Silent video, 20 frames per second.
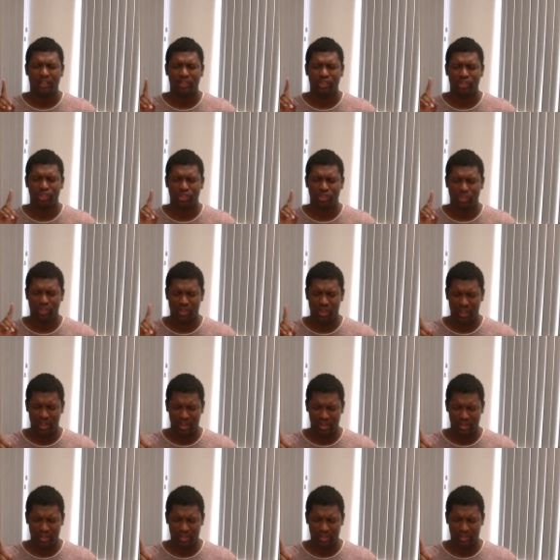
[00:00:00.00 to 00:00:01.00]

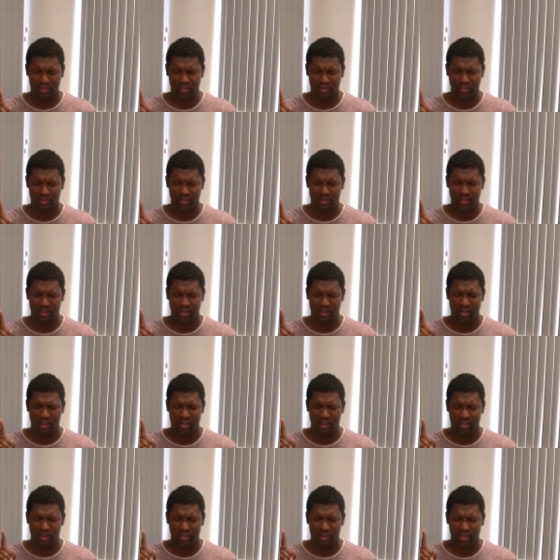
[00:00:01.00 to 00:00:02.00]
stream
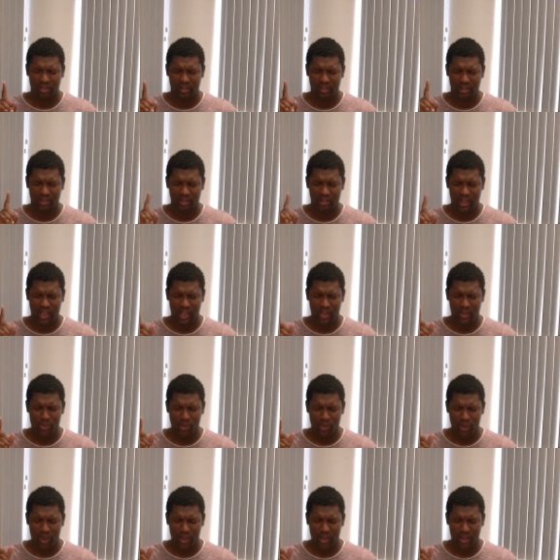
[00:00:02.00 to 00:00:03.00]
the
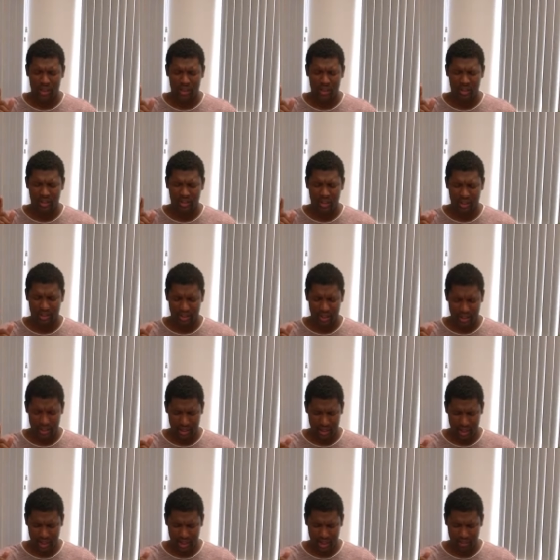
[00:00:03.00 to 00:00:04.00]
same way that they
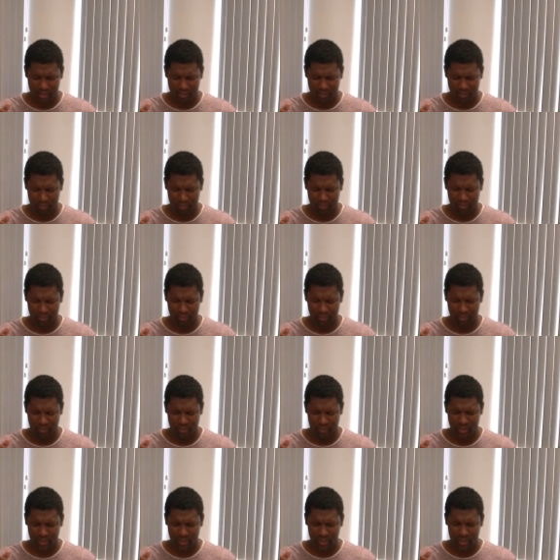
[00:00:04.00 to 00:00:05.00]

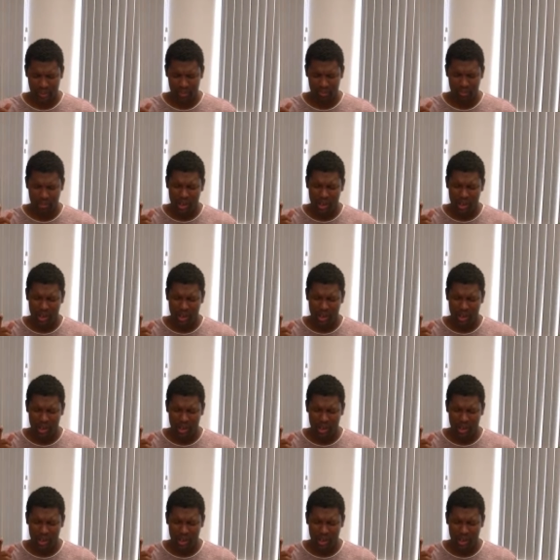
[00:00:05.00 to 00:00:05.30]
came.